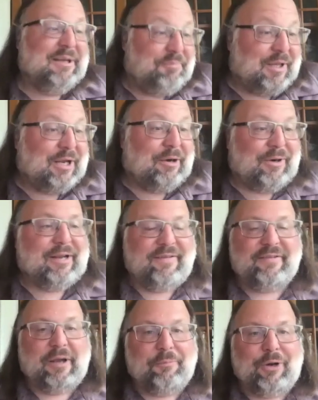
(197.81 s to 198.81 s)
you know, and in
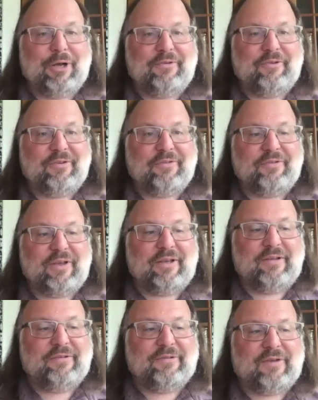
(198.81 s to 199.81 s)
some ways
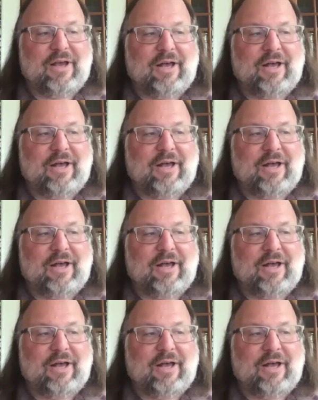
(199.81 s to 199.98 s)
is